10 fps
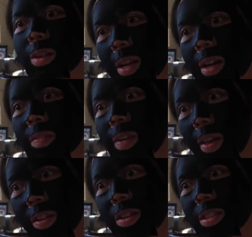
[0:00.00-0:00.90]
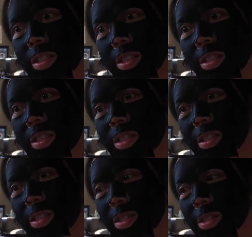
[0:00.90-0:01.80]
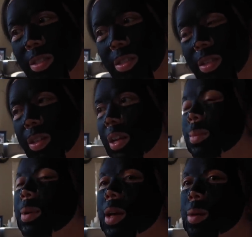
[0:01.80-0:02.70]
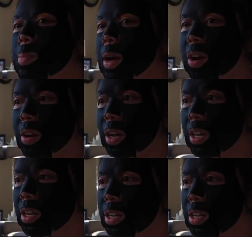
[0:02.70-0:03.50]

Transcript: Do I have feathers? Yes. Am I a parrot?